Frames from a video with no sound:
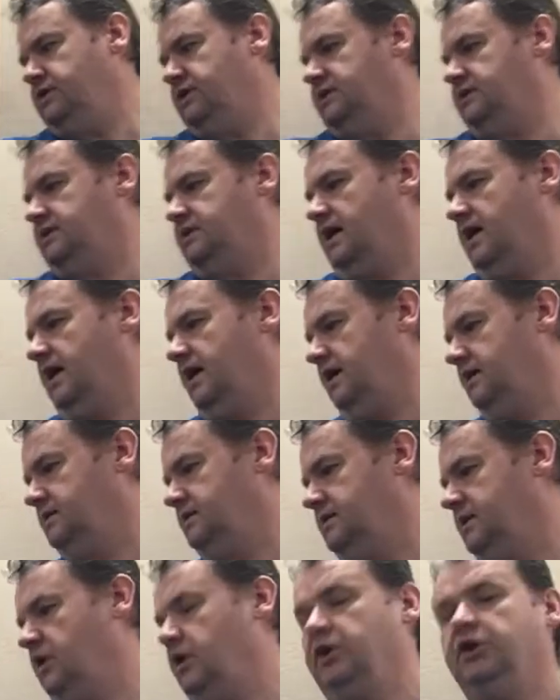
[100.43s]
It
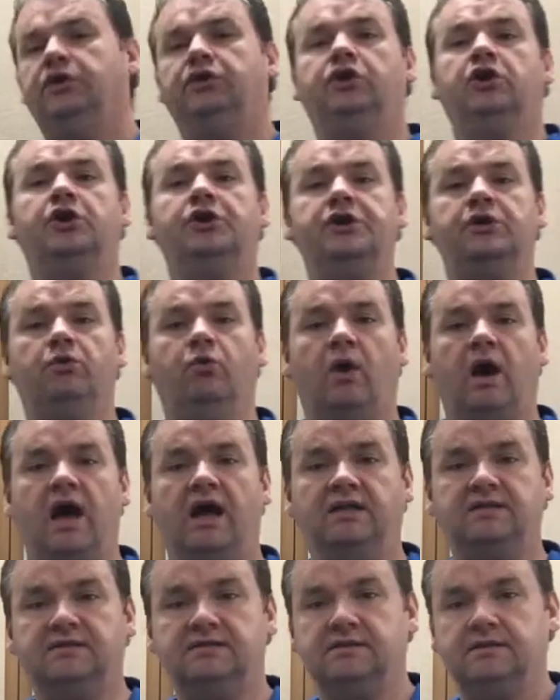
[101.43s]
says 30
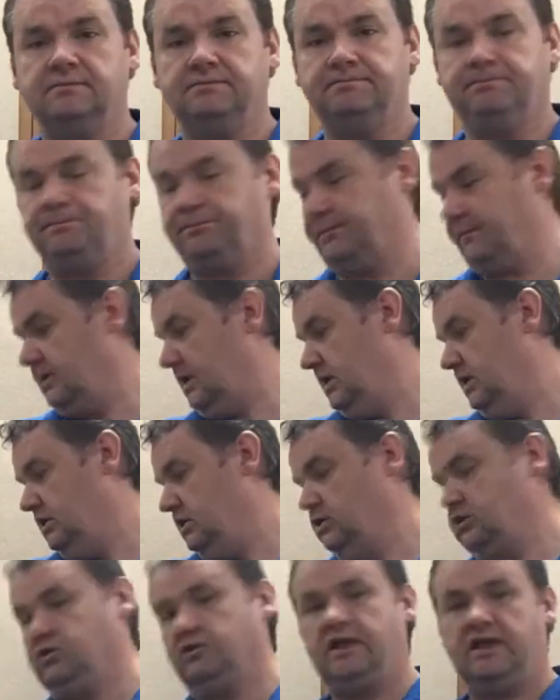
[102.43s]
watts,
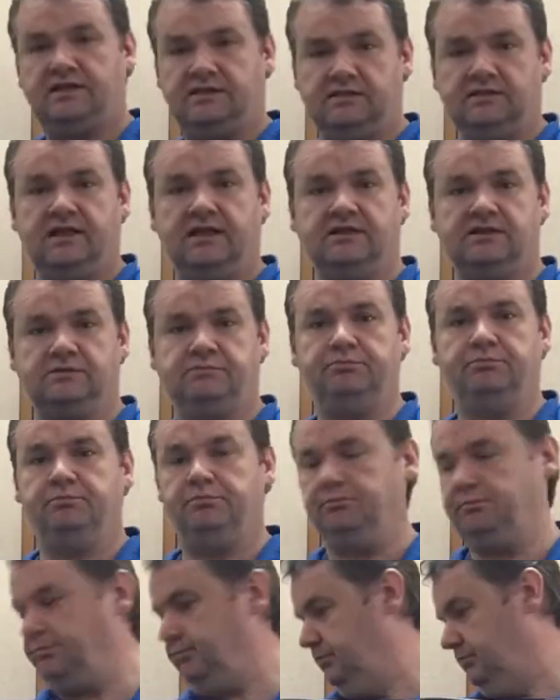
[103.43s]
so that's
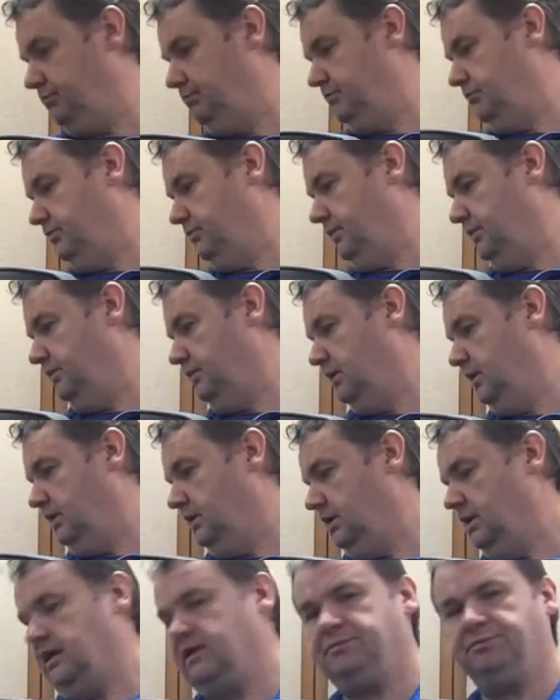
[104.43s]

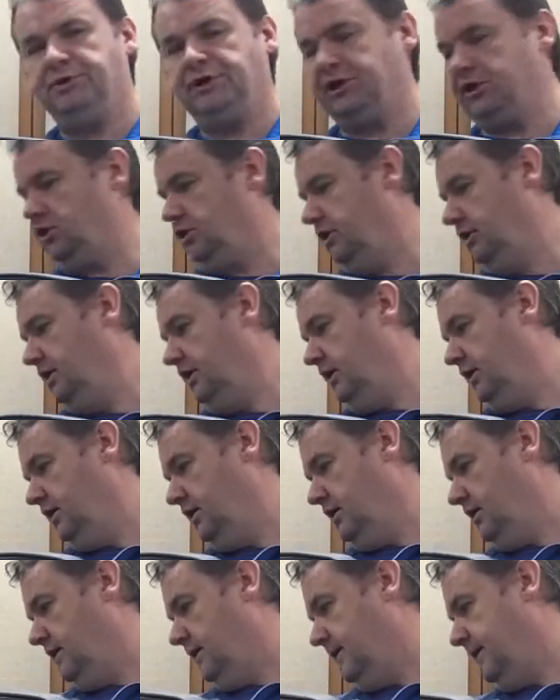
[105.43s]
pretty good.
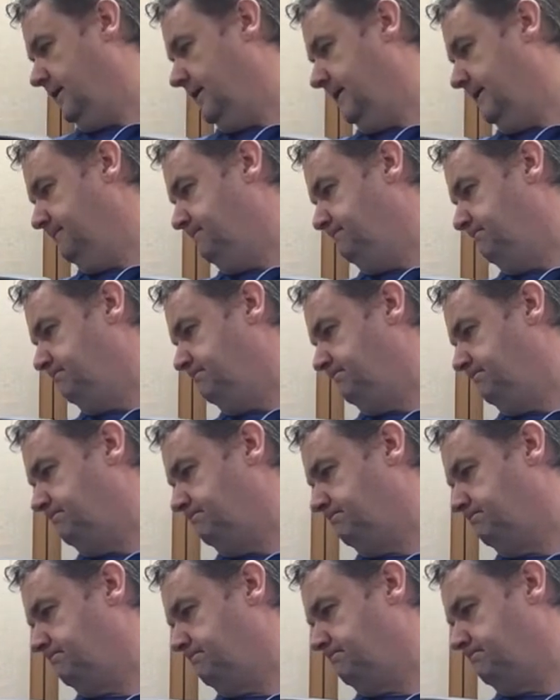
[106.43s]

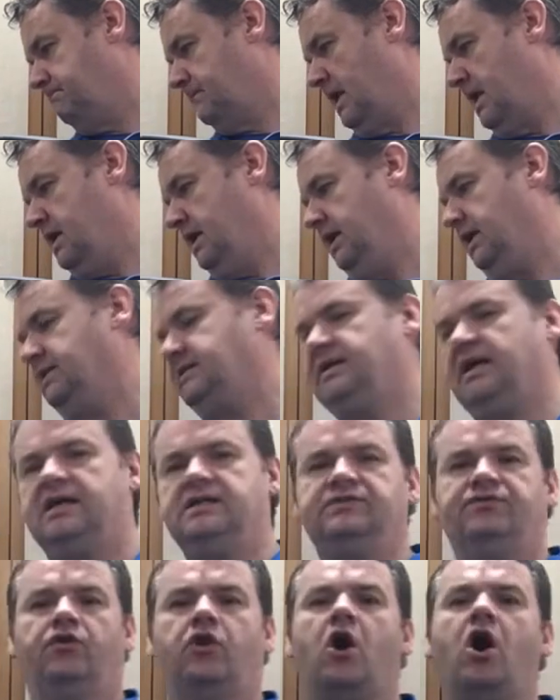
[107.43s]
It
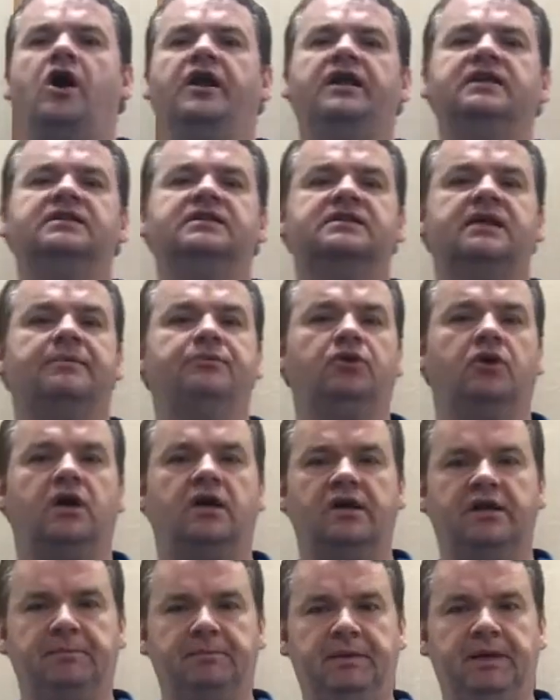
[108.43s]
says for audiences up to
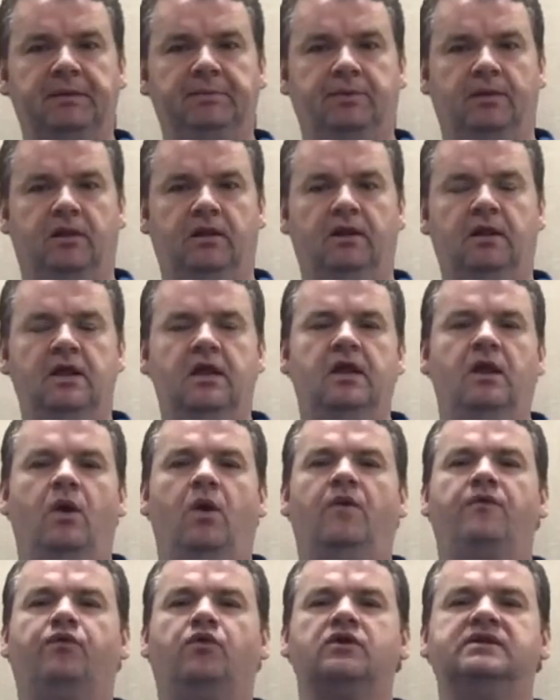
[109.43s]
100 people.
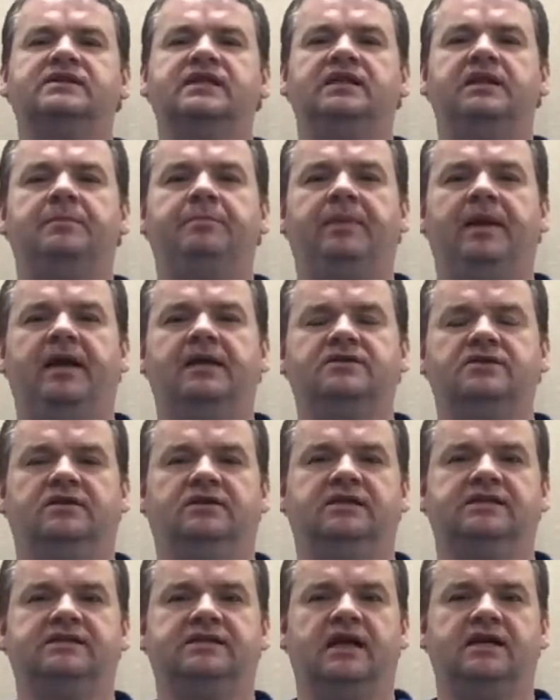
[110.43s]
Of course, that depends on
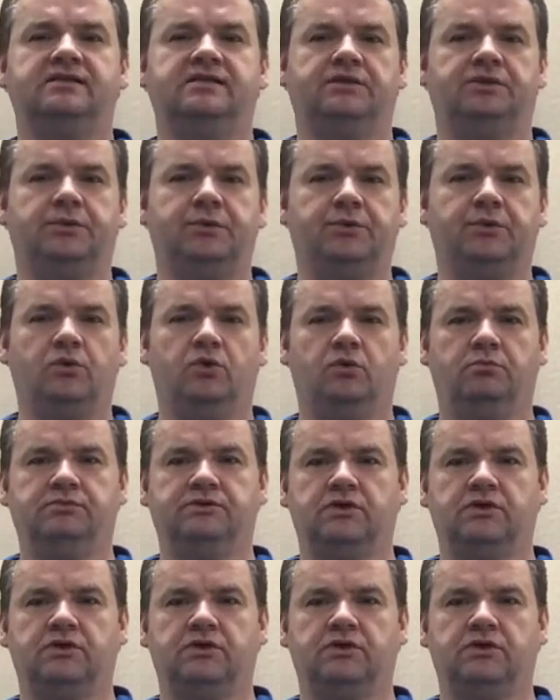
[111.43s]
the size of the room.